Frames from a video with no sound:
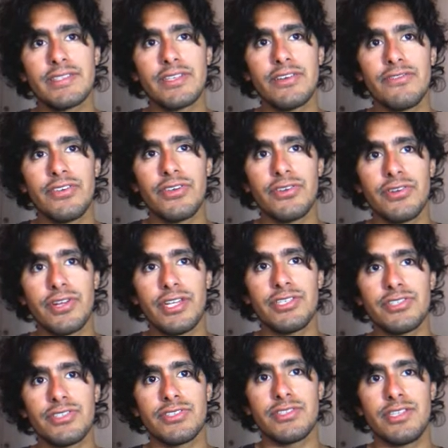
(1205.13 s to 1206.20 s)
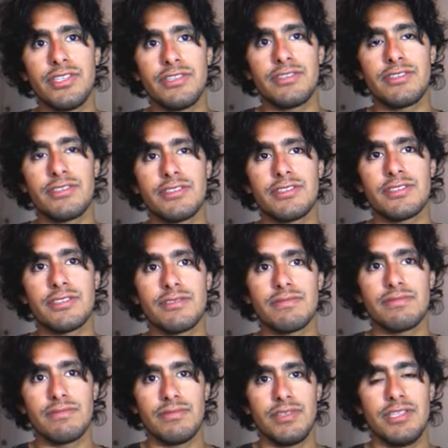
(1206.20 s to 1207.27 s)
configuration, it
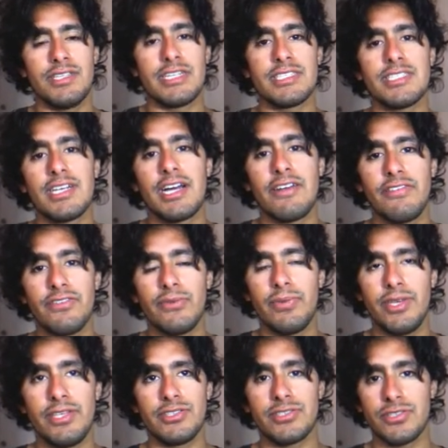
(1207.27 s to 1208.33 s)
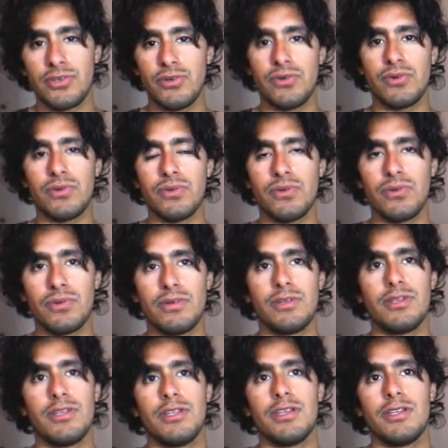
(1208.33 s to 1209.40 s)
doesn't have to be so
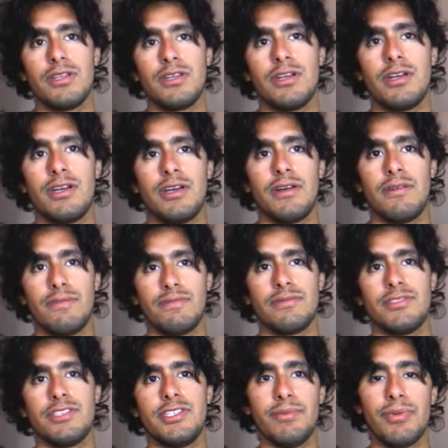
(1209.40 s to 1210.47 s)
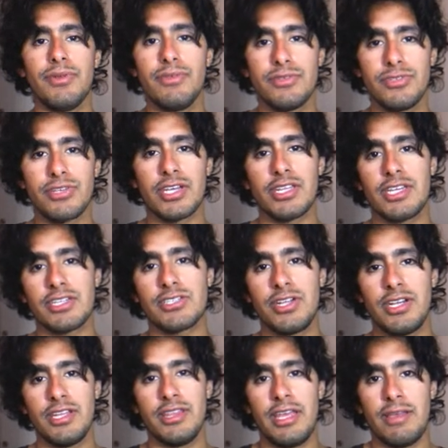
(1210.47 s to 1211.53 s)
simple. You can
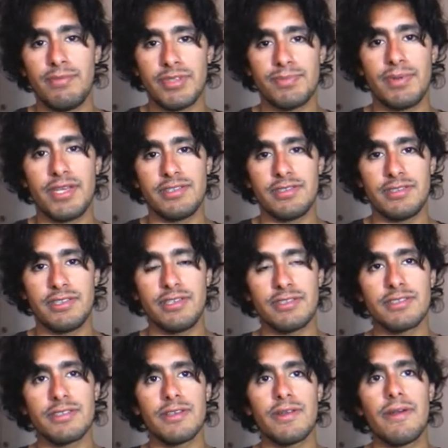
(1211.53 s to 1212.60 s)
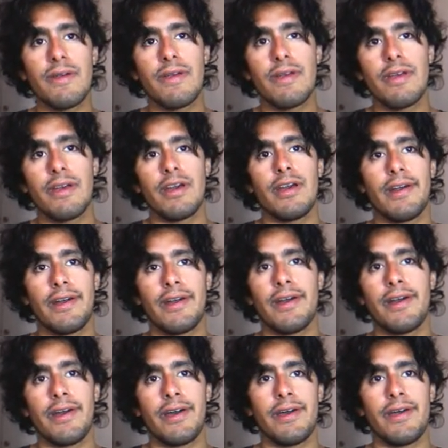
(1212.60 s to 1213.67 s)
actually namespace this,
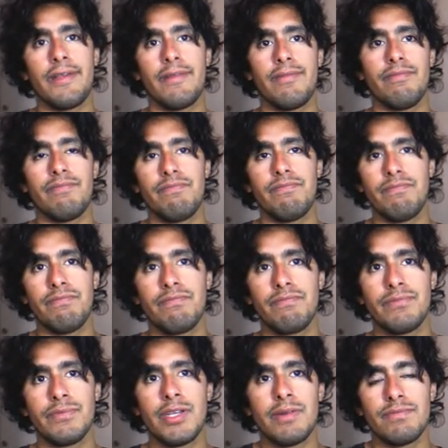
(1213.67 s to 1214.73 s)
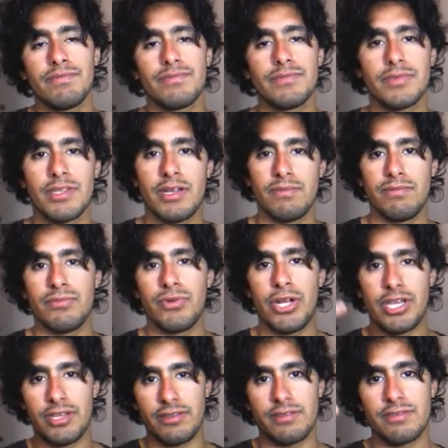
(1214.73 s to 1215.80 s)
yeah, and
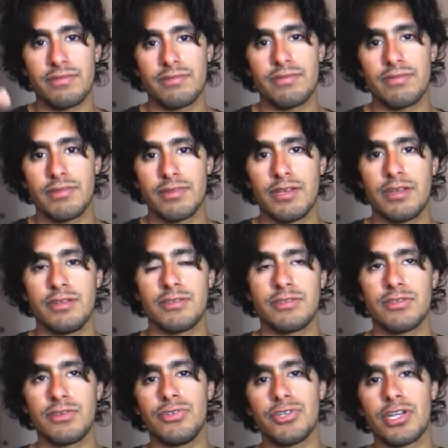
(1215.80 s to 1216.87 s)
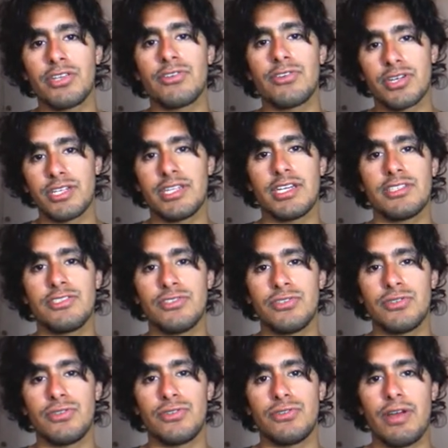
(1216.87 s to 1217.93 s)
break it so you can organize
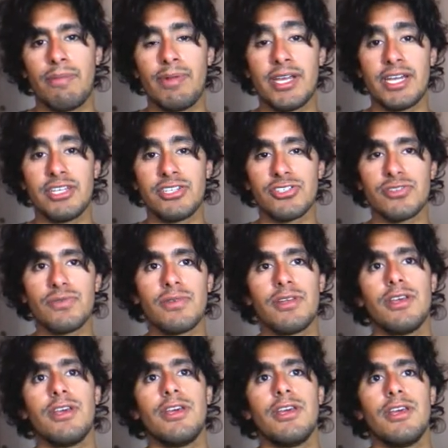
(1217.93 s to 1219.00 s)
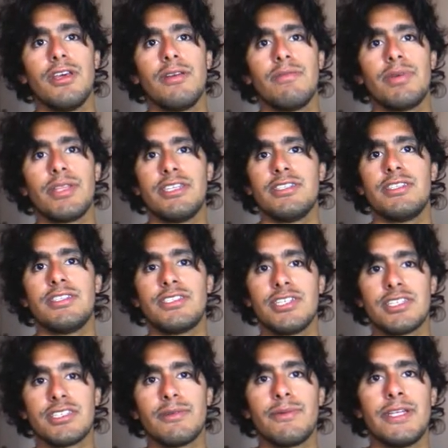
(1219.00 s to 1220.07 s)
your application. But this is
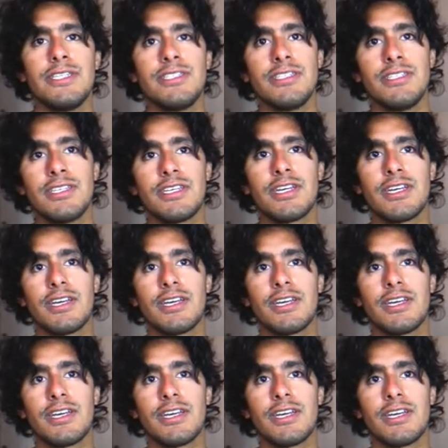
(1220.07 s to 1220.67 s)
just a basic